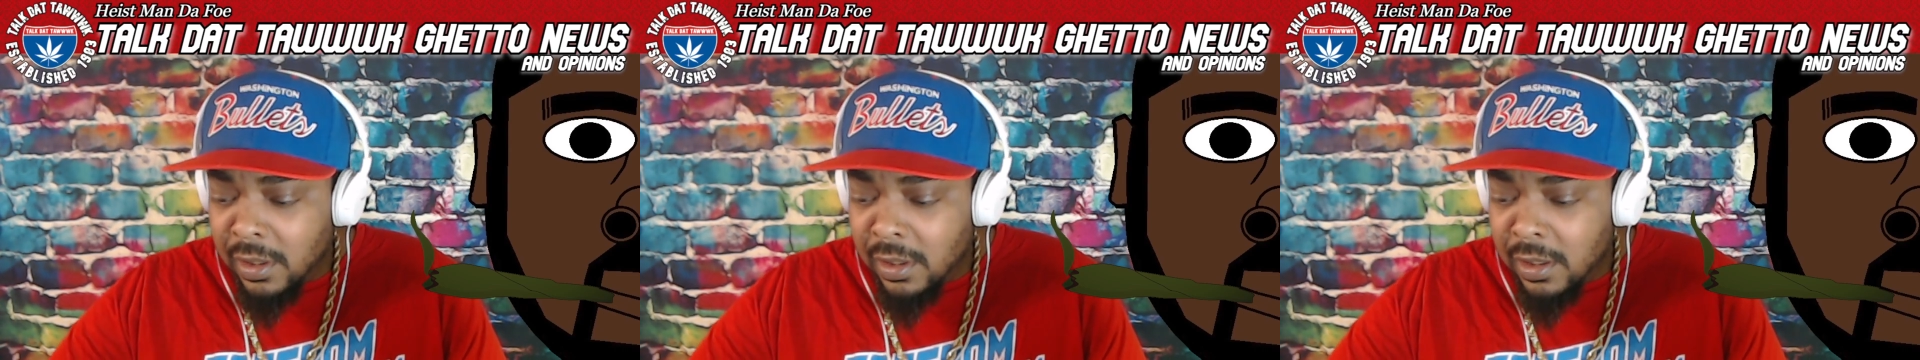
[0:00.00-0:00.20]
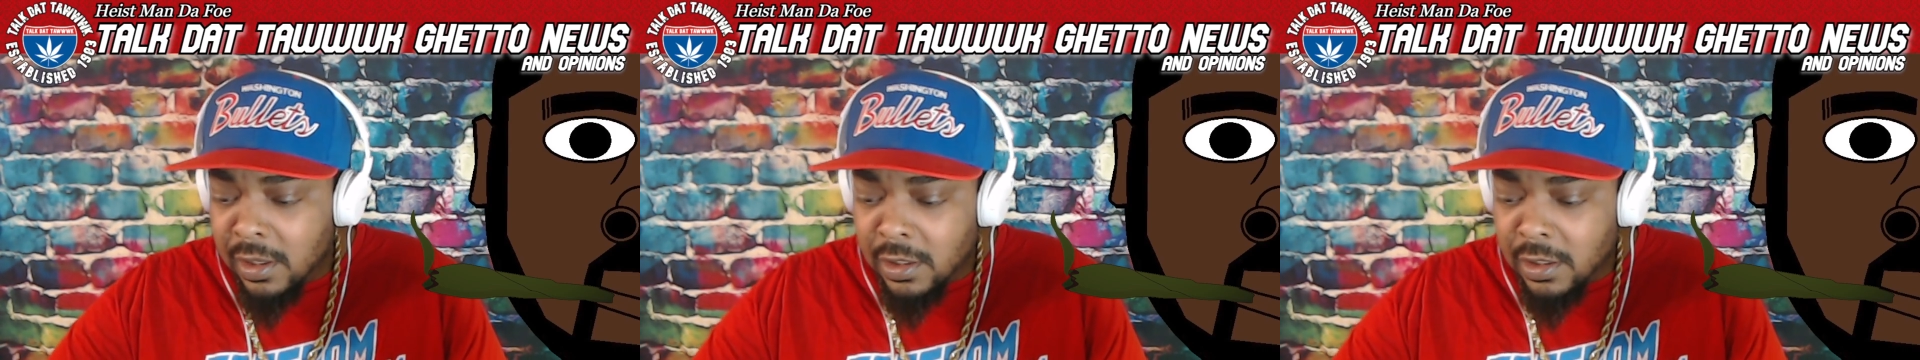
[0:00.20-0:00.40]

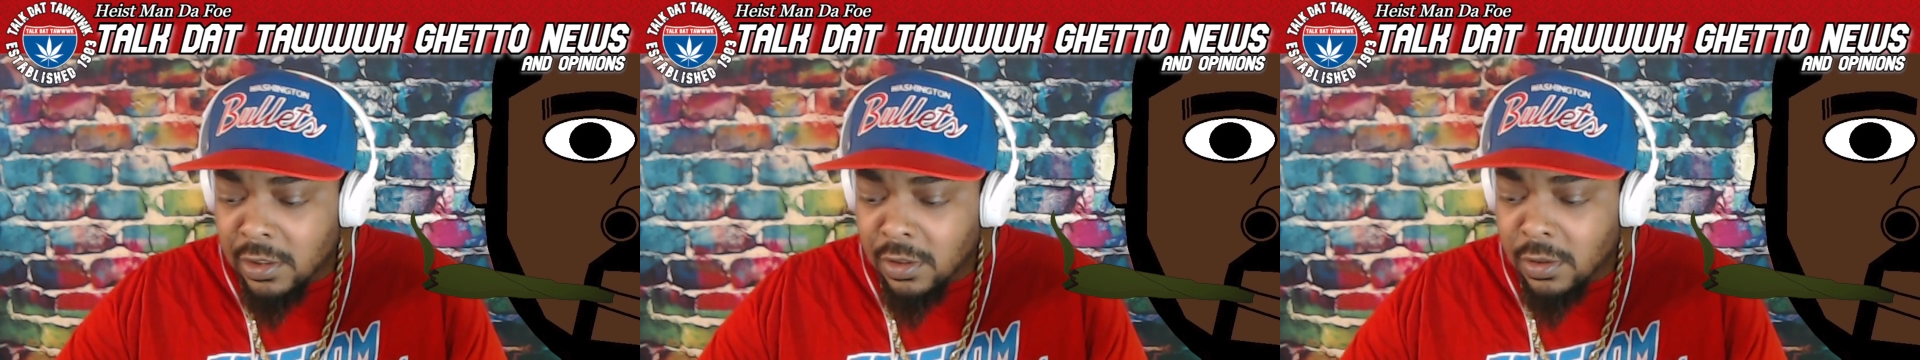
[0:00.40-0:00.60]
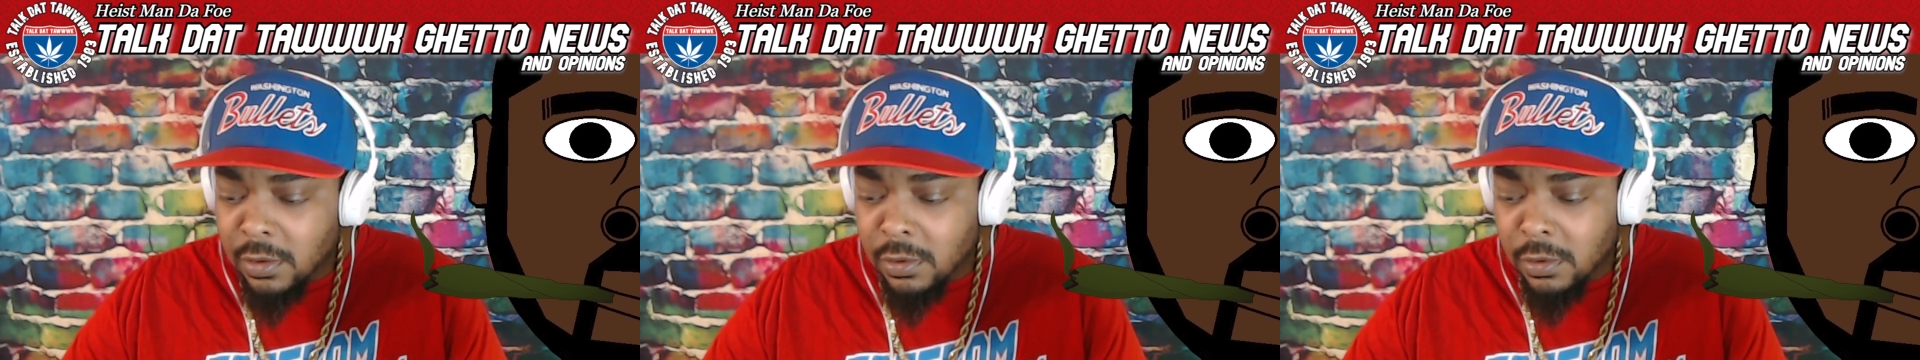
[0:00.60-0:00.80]
that love this
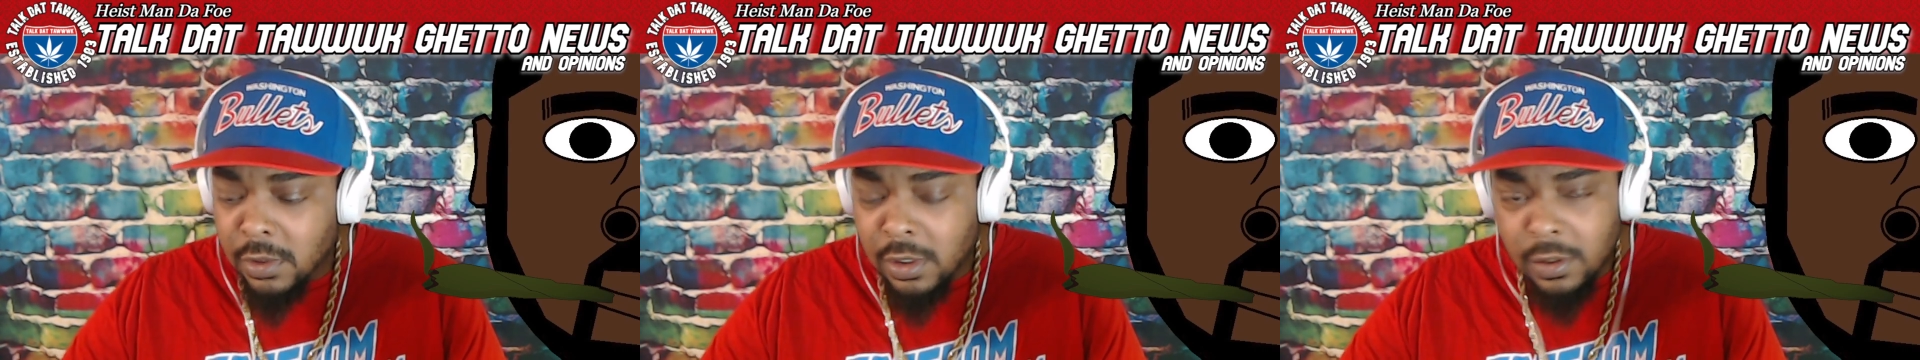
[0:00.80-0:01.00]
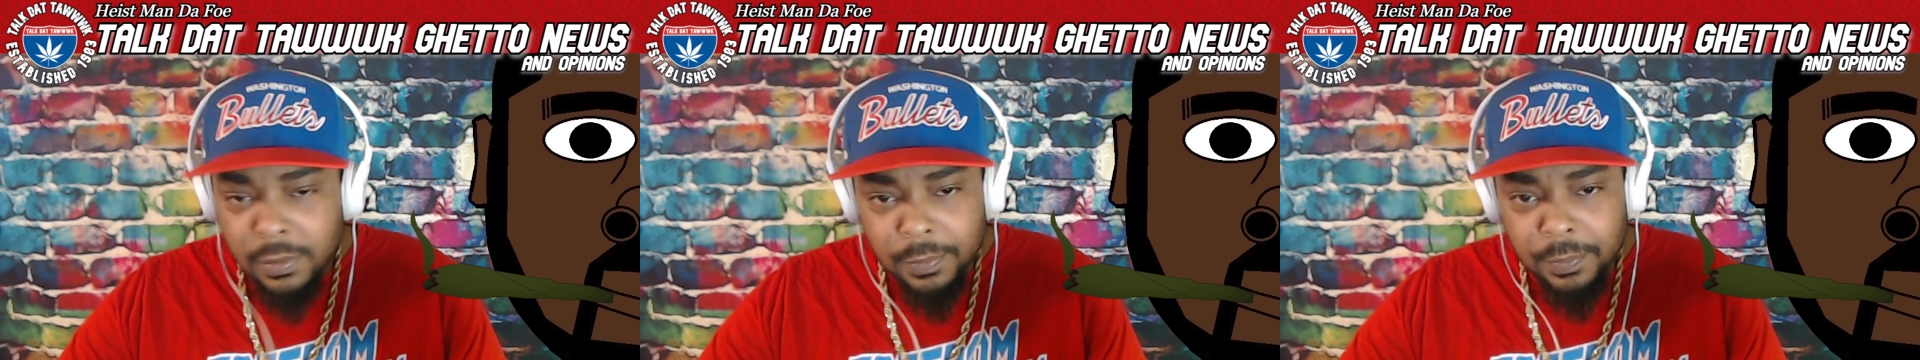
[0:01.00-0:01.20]
dude,
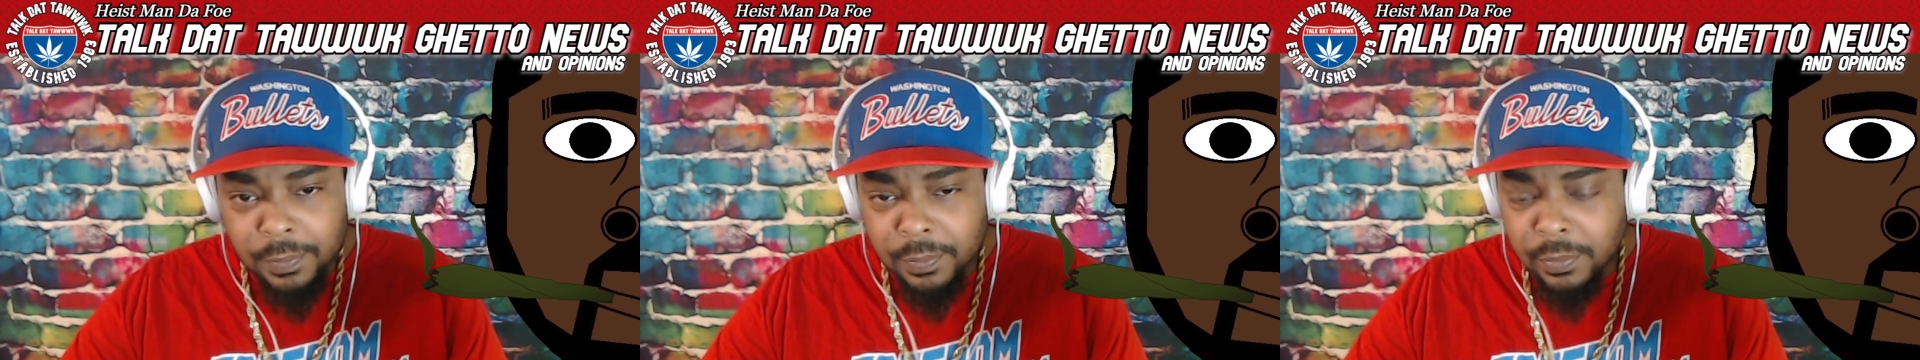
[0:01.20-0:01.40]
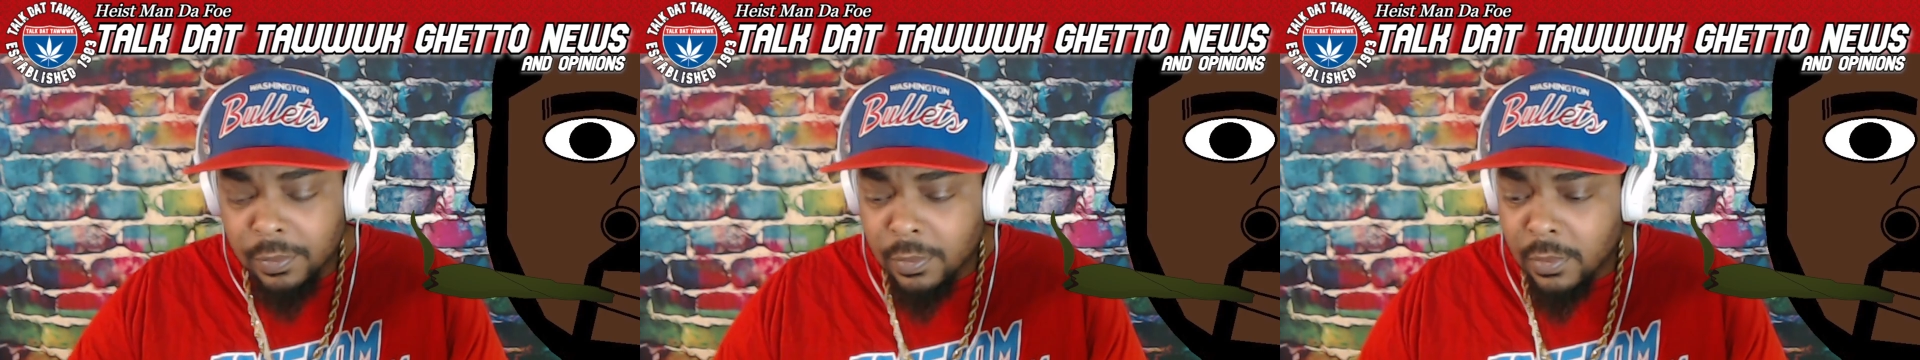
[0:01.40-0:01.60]
yo
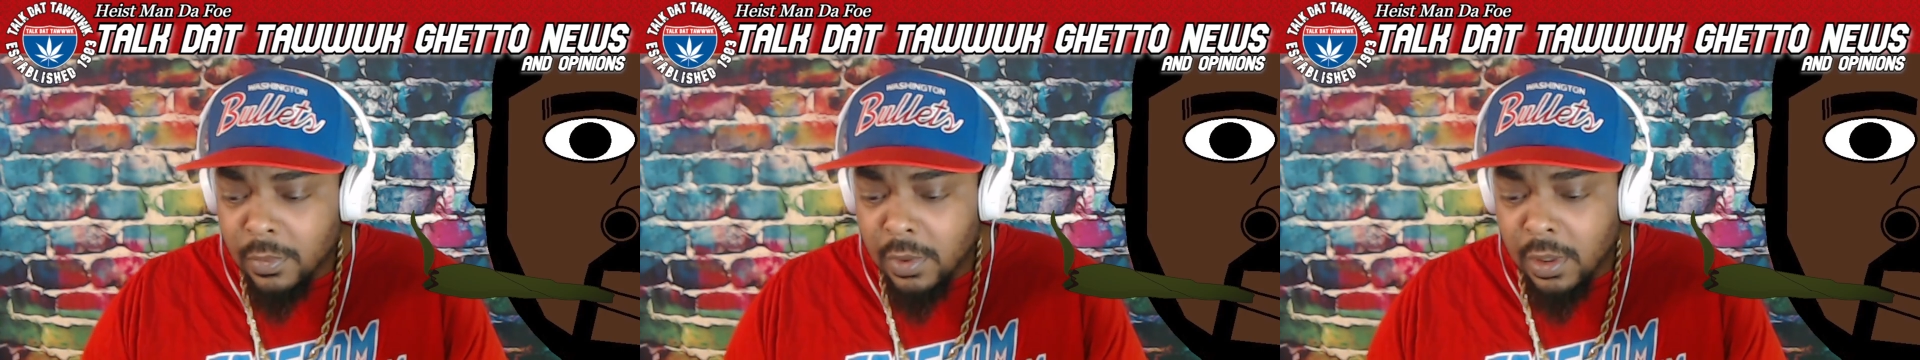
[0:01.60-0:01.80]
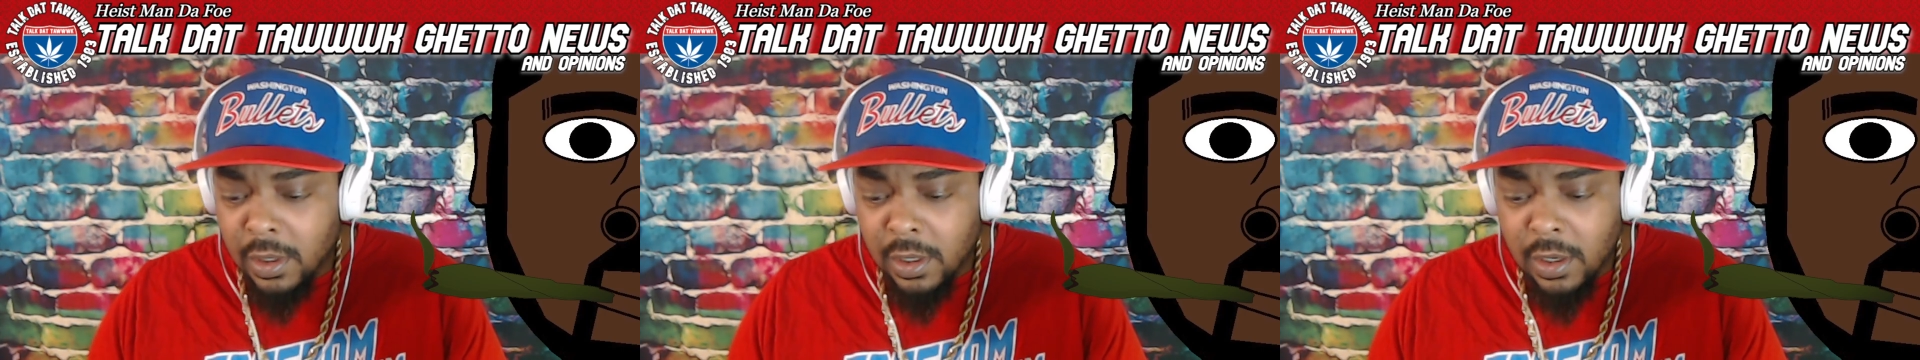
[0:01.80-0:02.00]

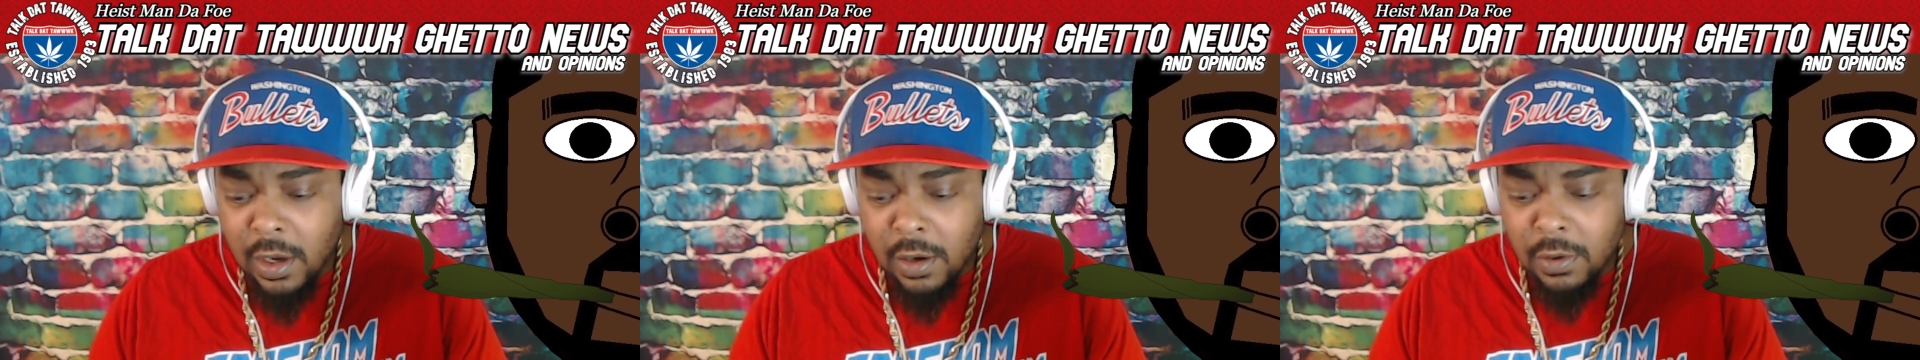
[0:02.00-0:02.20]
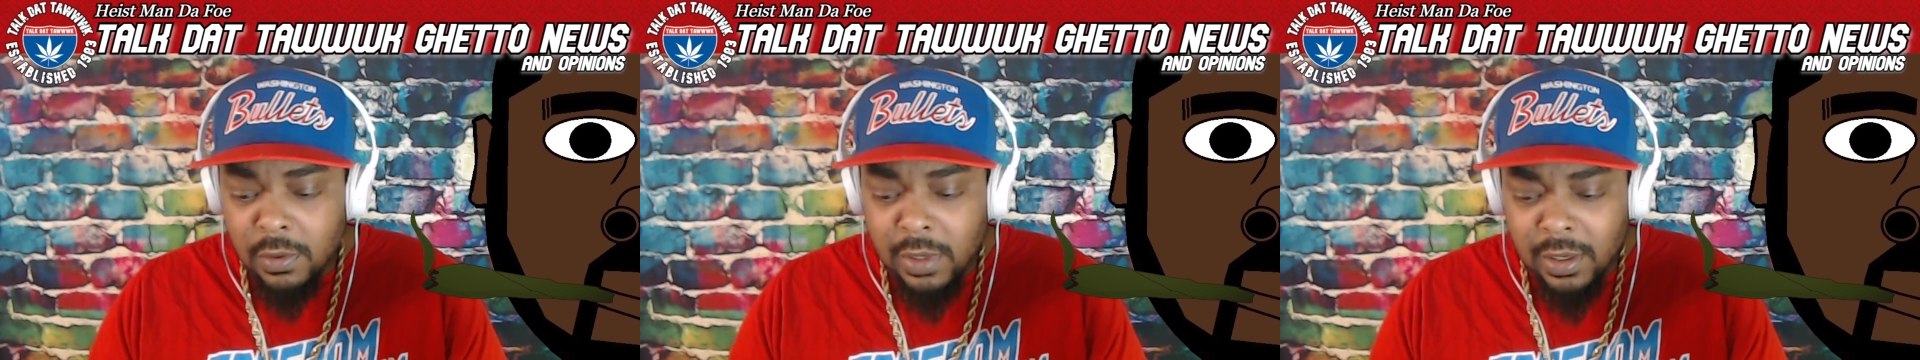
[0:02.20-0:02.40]
and he
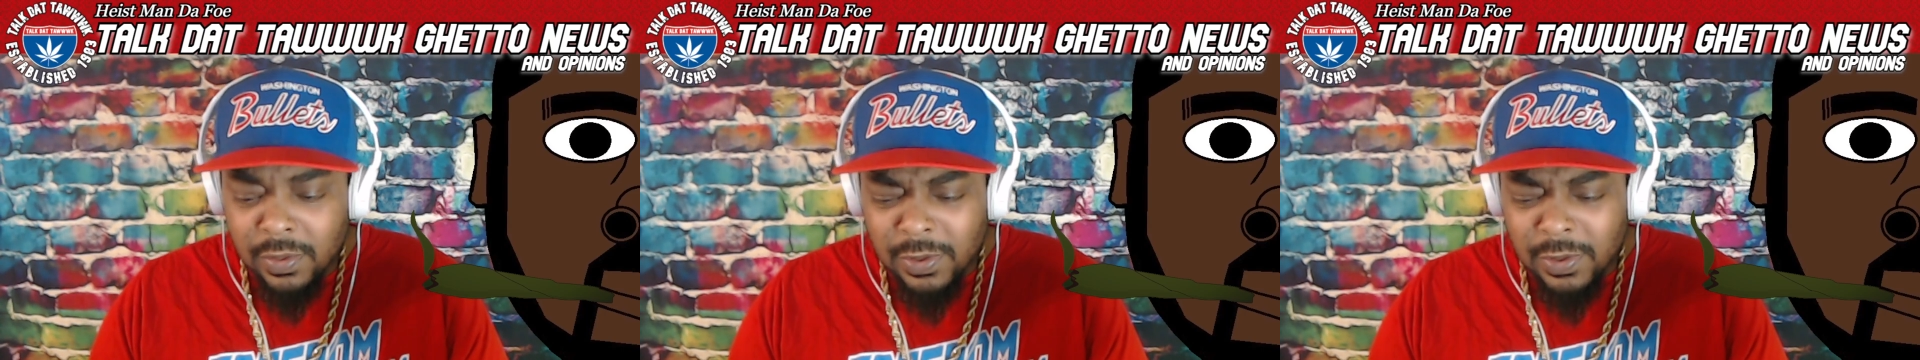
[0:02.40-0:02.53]
gone now.